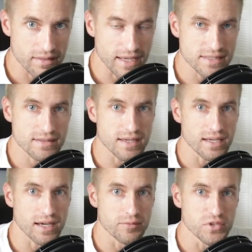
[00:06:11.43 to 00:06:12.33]
That's
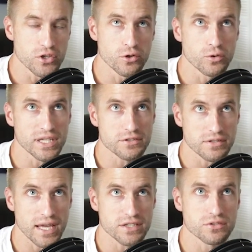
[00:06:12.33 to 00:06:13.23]
the um, New
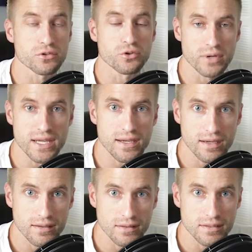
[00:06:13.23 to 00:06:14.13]
International Greek